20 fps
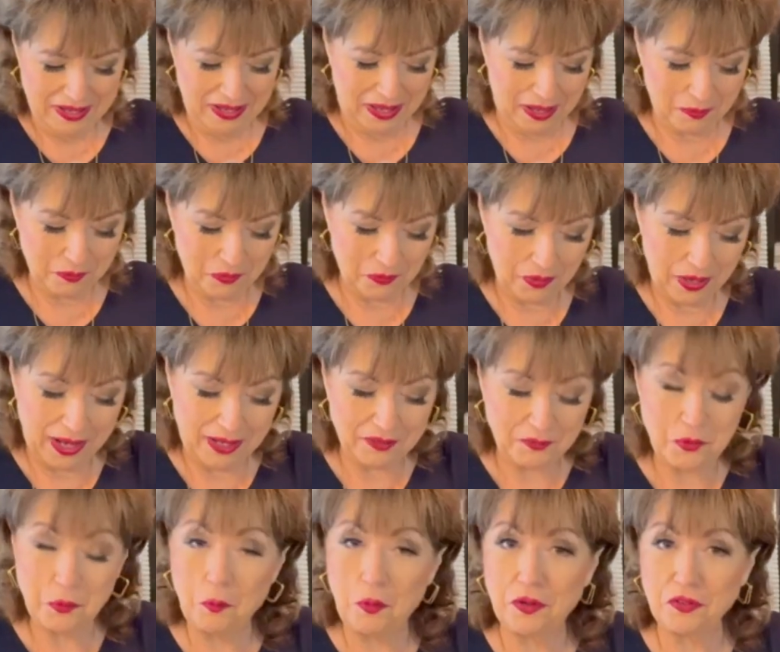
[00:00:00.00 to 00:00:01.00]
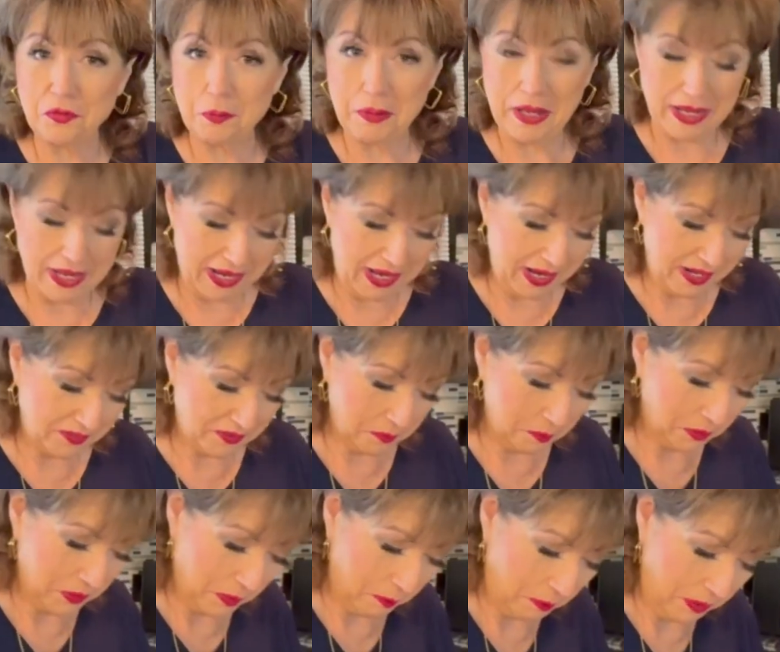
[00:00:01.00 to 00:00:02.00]
I'm going to have to wash my hands
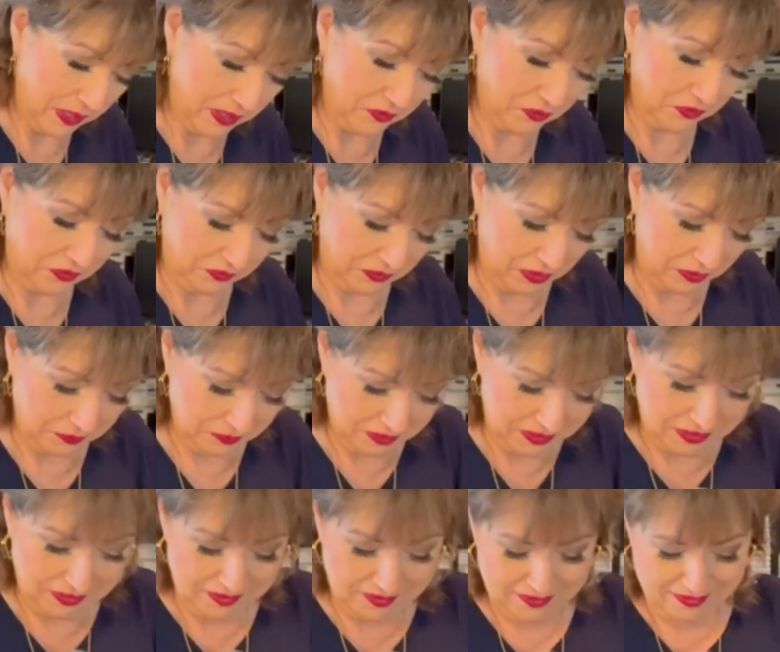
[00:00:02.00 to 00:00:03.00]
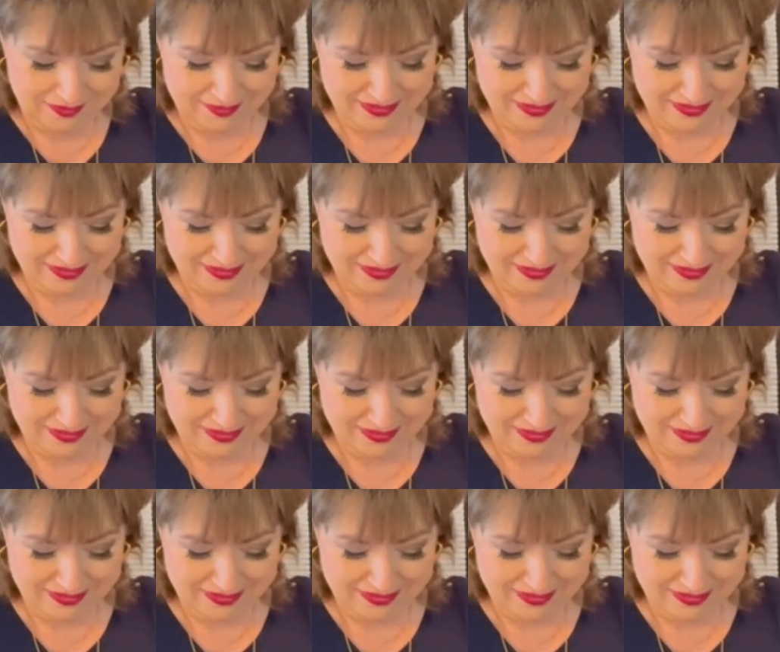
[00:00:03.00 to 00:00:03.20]
and put a pinch of salt here.